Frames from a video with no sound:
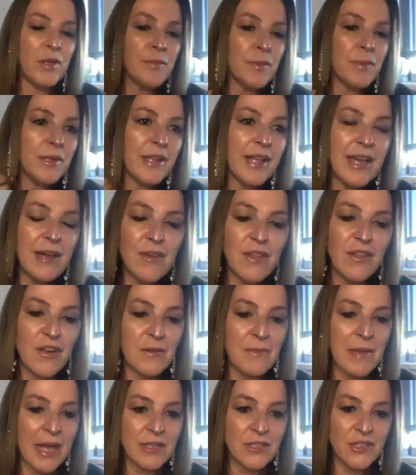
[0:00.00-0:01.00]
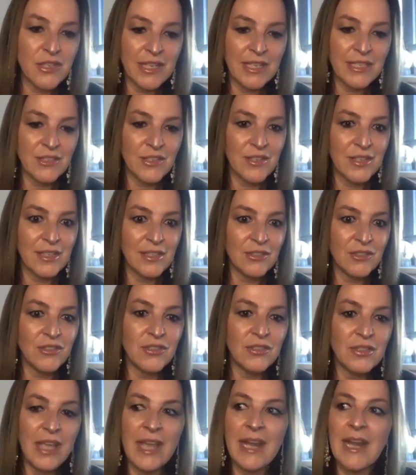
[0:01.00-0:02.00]
play with our imagination
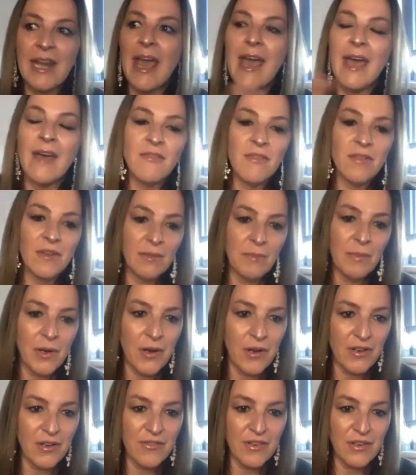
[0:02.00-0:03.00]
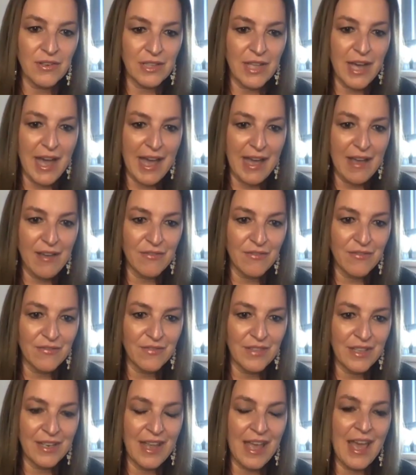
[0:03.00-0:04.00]
in every part of our life,
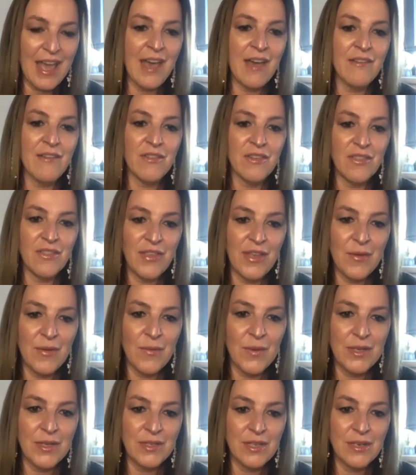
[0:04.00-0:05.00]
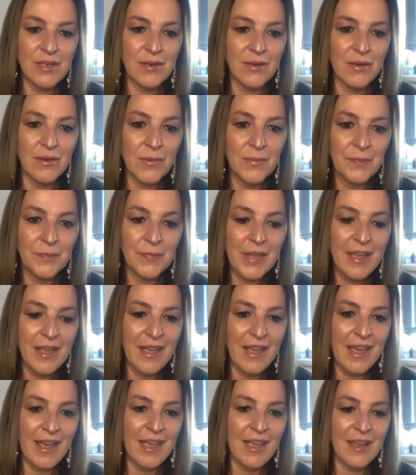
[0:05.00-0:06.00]
in everything we do.
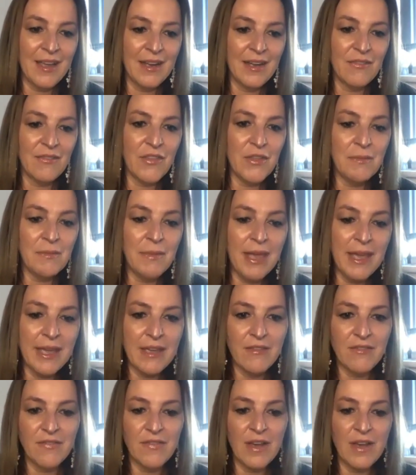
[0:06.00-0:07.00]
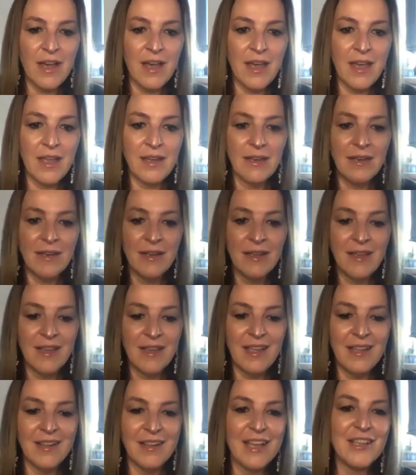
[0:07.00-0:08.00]
And if you make it fun,
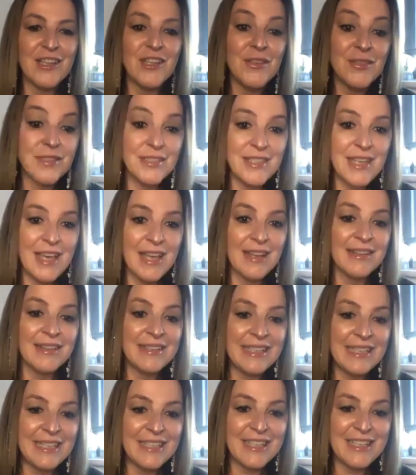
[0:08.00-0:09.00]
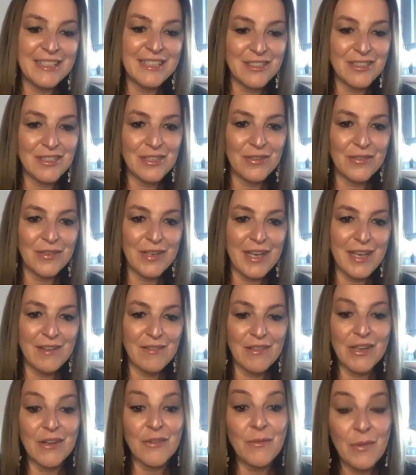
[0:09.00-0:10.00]
and like you said, lean into it,
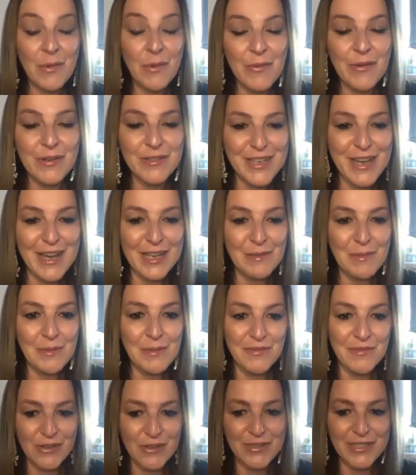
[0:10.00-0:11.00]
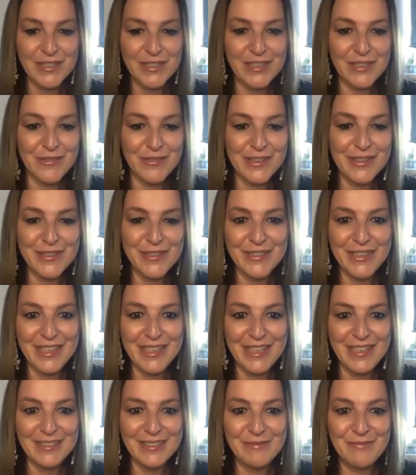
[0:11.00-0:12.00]
what we were talking about before we started
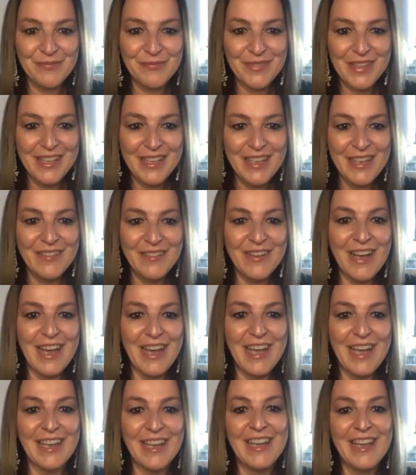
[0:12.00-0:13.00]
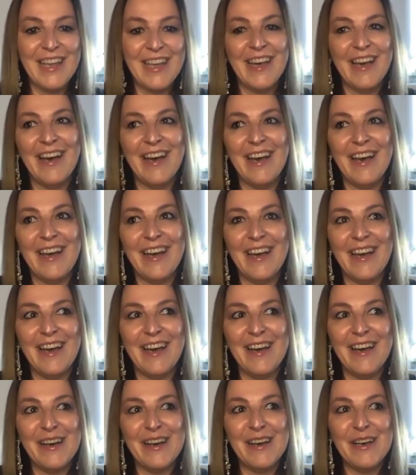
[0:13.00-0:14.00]
recording, right?
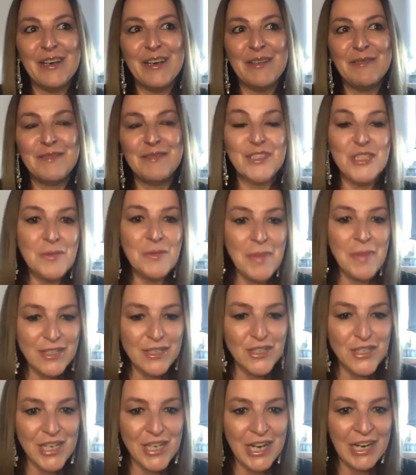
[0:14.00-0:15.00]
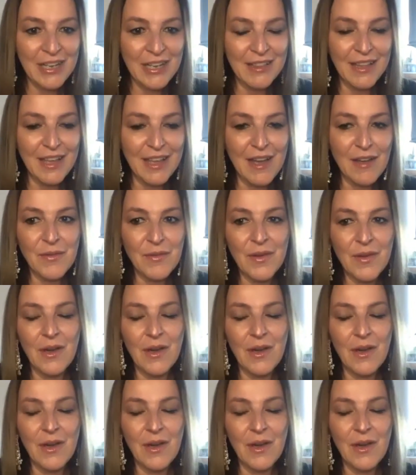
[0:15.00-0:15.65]
Do you mind sharing that